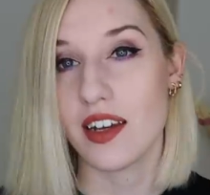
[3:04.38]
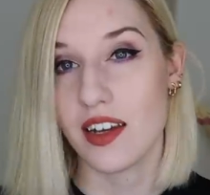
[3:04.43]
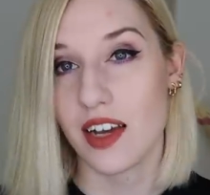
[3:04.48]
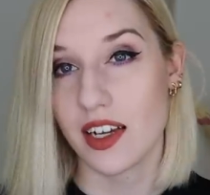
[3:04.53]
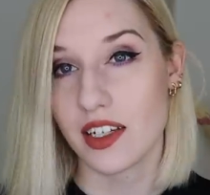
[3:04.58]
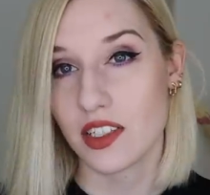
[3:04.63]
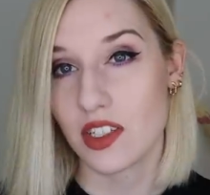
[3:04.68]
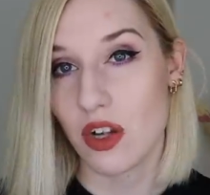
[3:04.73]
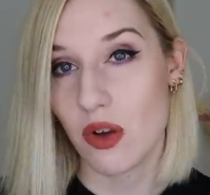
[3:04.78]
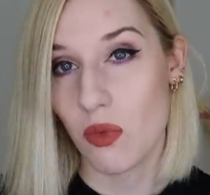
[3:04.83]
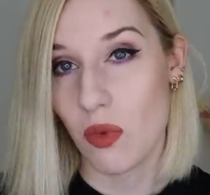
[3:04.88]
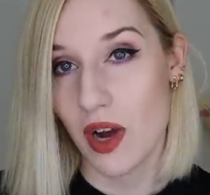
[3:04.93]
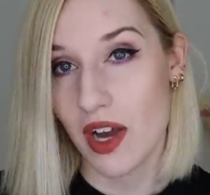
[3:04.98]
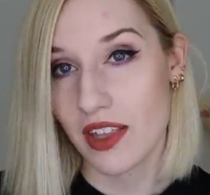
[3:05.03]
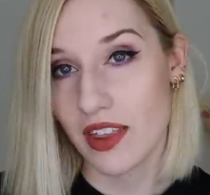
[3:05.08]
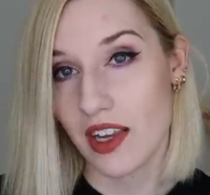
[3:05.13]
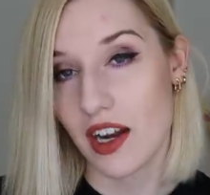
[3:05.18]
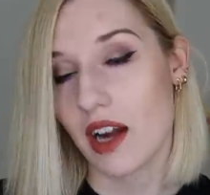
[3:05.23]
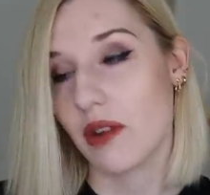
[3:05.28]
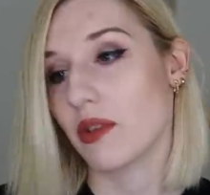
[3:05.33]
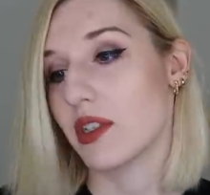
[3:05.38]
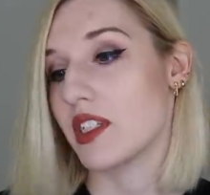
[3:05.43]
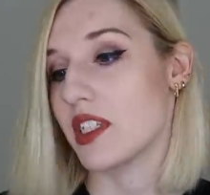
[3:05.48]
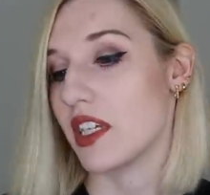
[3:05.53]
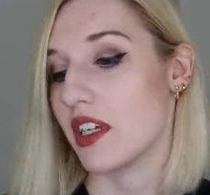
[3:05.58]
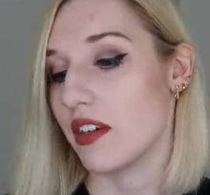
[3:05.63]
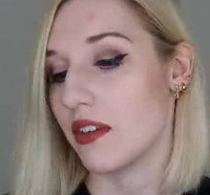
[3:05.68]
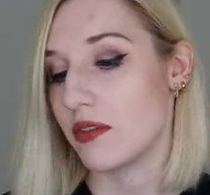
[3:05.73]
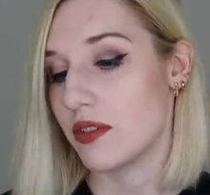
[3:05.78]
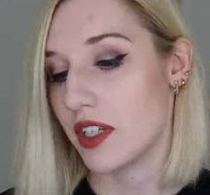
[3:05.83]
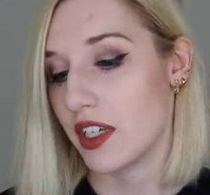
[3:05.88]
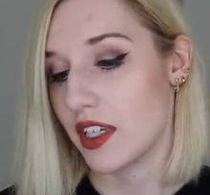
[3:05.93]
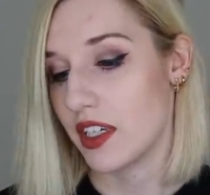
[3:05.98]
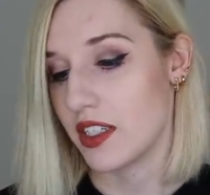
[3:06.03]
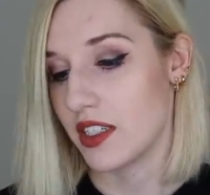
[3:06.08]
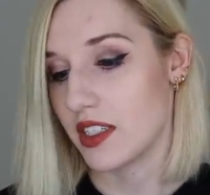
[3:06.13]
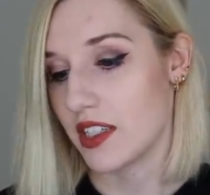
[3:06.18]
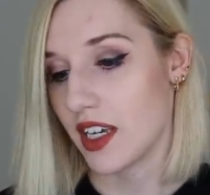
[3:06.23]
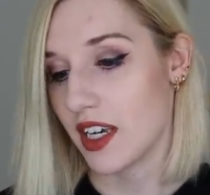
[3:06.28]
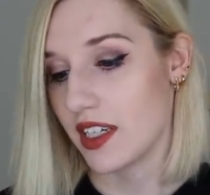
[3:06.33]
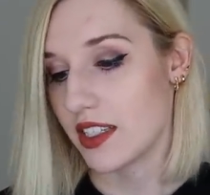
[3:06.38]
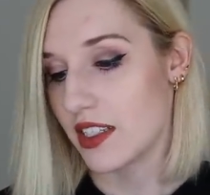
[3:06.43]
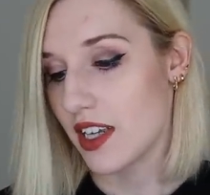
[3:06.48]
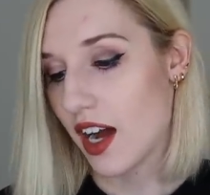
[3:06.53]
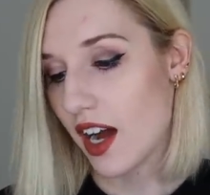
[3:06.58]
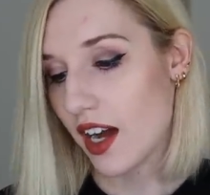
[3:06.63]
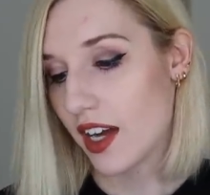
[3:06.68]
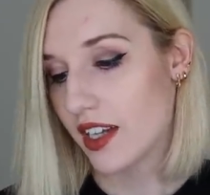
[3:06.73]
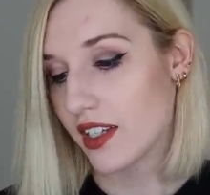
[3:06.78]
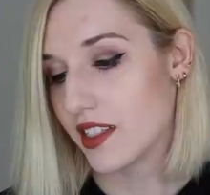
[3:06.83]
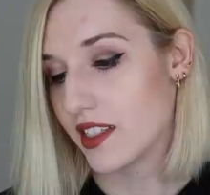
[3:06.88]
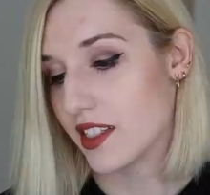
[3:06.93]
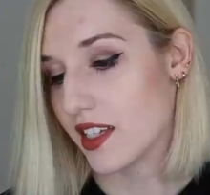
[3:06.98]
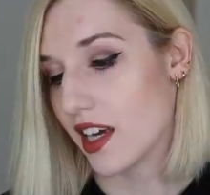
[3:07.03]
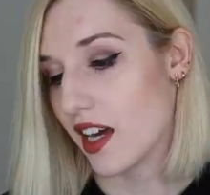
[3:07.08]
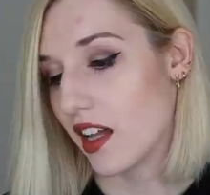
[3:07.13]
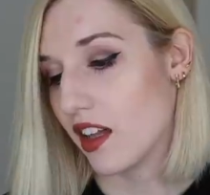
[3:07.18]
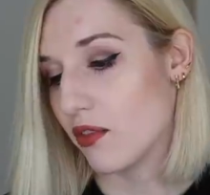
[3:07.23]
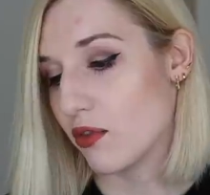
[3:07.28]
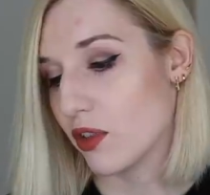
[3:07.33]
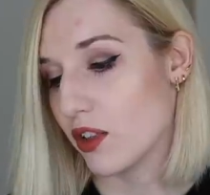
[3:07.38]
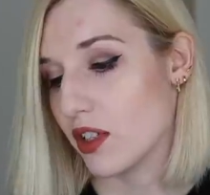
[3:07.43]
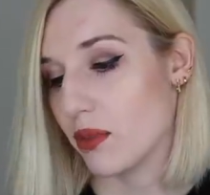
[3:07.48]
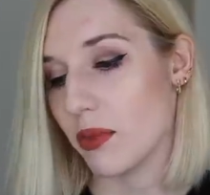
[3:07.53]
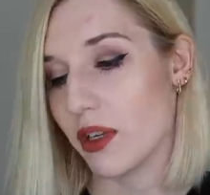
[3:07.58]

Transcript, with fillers: next wine that I received is a Tynes California